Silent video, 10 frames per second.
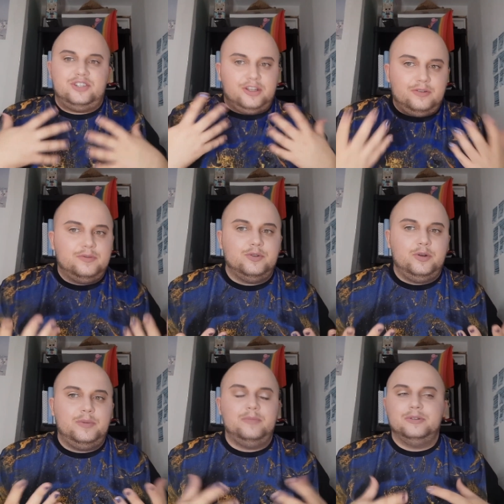gender
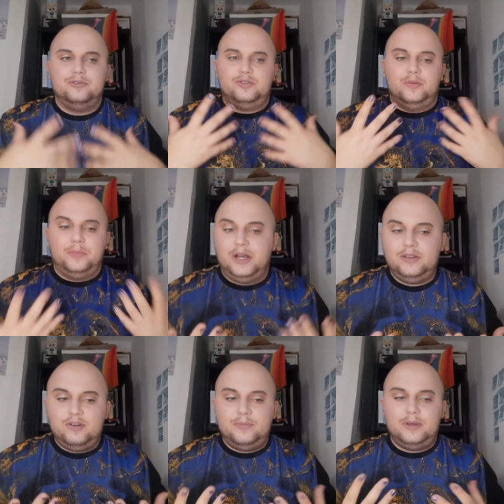fluid people, there's
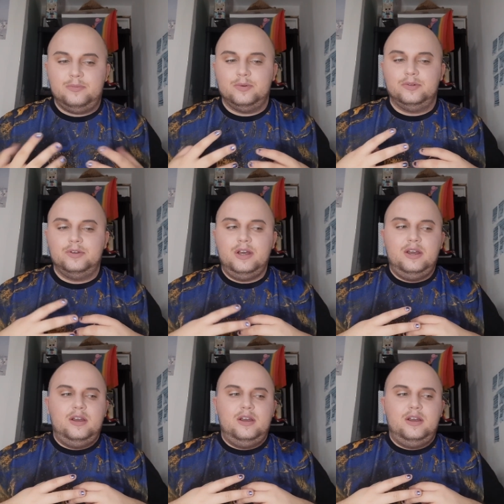non-binary people.